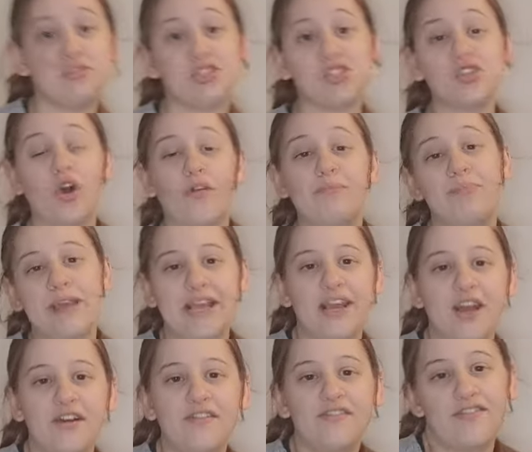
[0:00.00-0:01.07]
I'm just not big
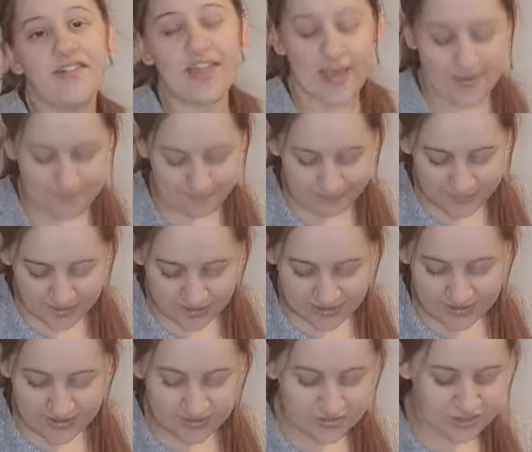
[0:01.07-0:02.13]
enough for them
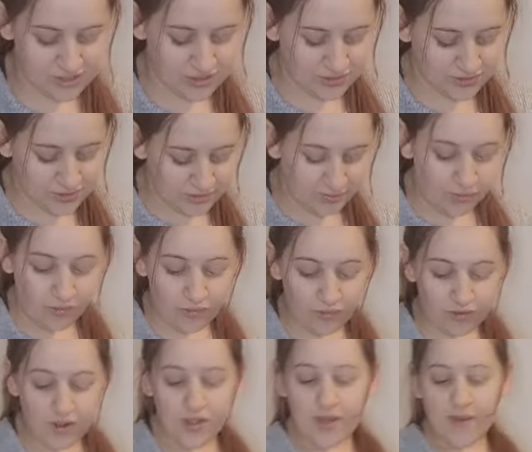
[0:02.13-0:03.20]
to
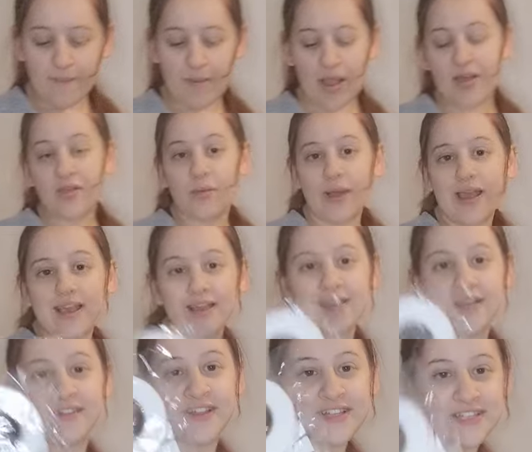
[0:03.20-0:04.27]
support. By the way,
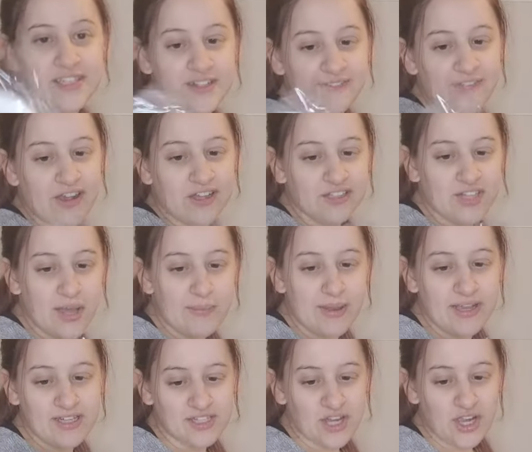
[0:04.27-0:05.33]
this is the first item. I
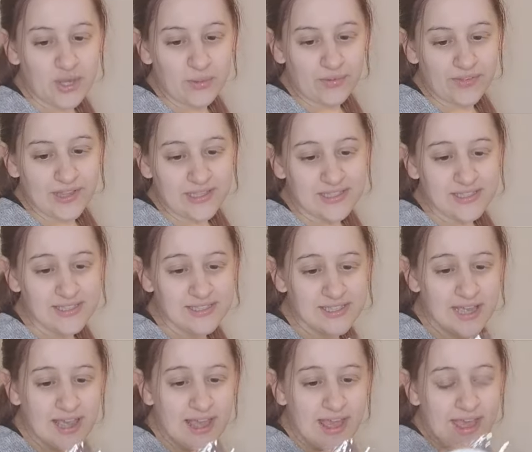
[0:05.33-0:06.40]
can tell you what this is.
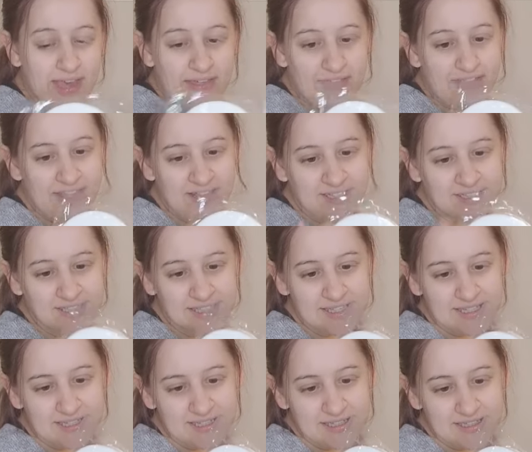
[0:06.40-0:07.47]
This
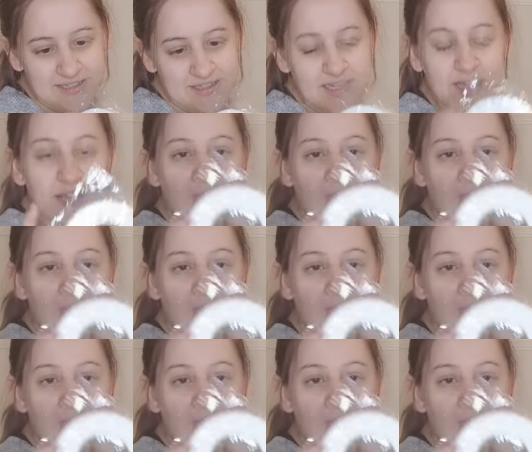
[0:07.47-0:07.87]
is